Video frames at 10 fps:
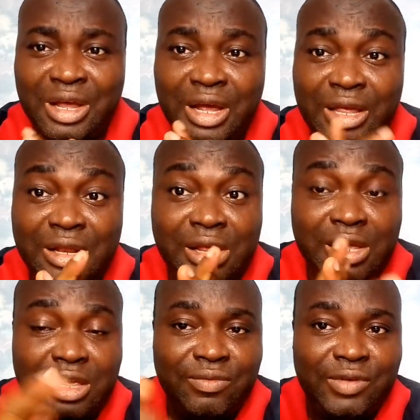
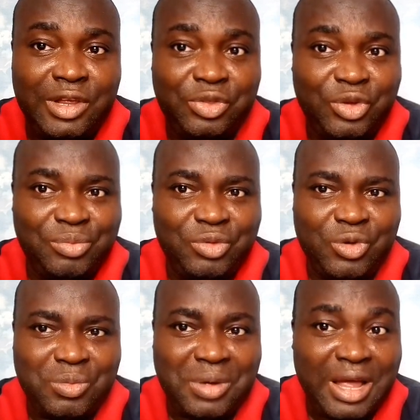kindly give it a
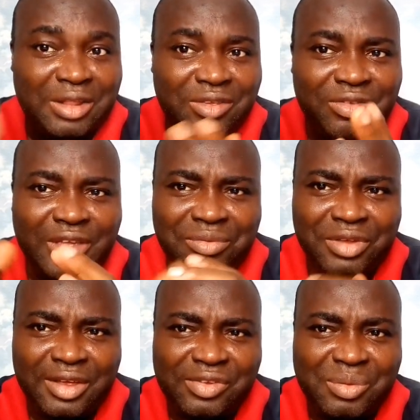thumbs up, and this
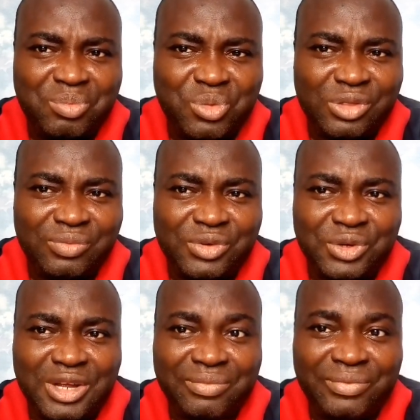serves as a
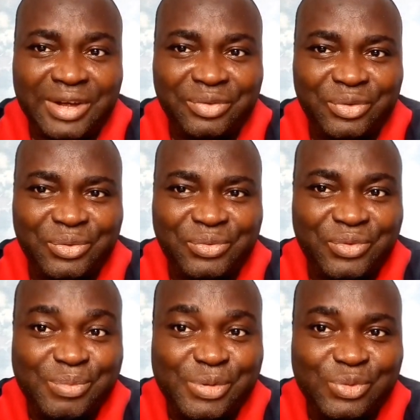motivational factor
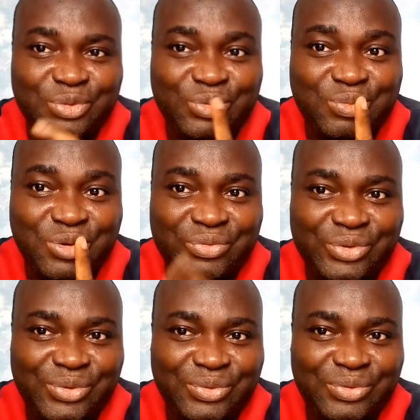for me to do more
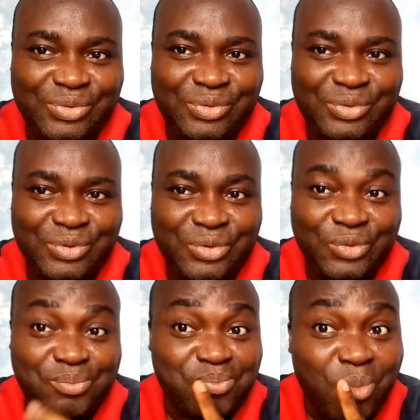videos,
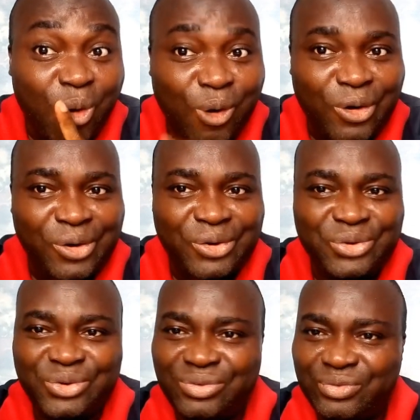more
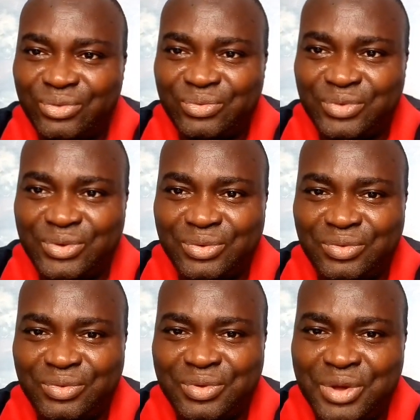useful
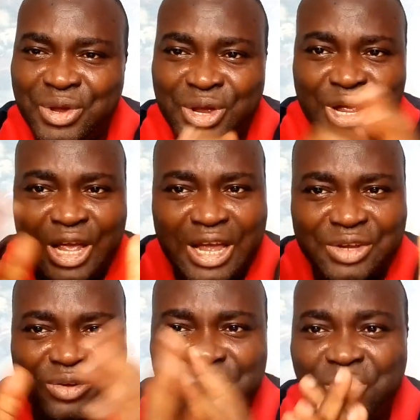videos.
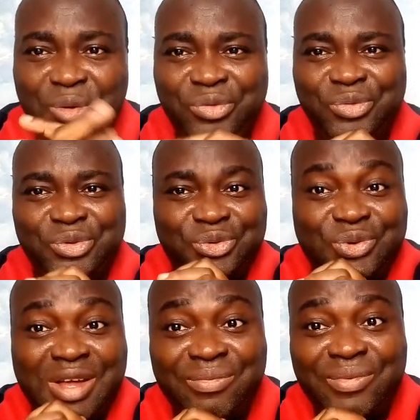And also,
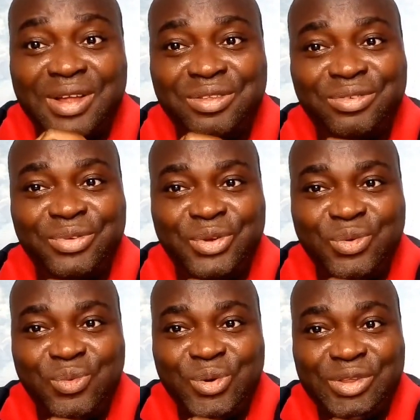should you have found this video
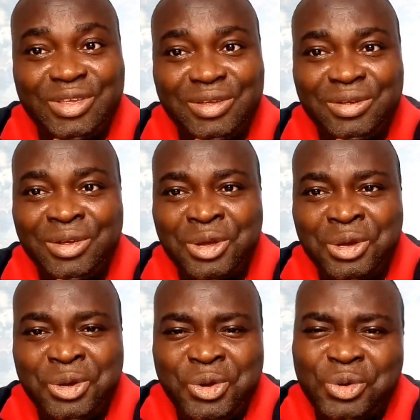worthy,
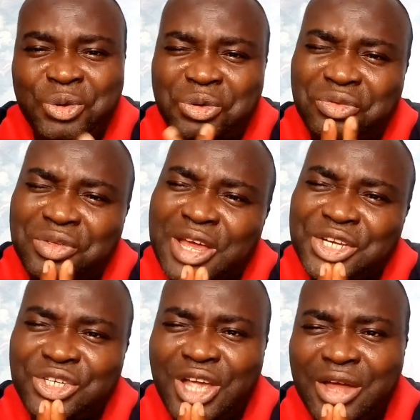
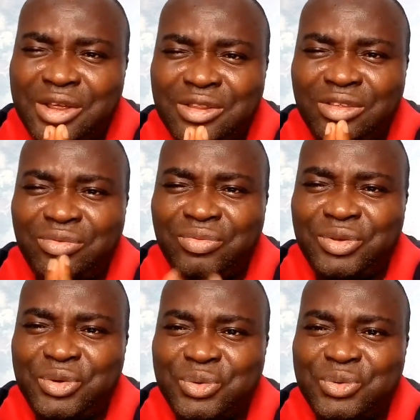consider sharing this
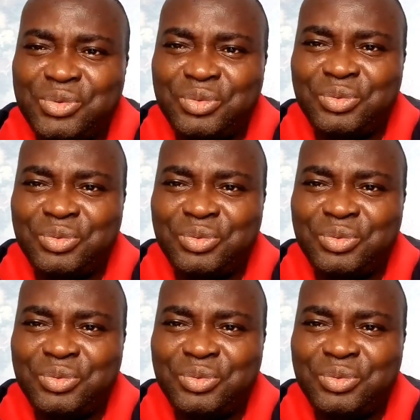video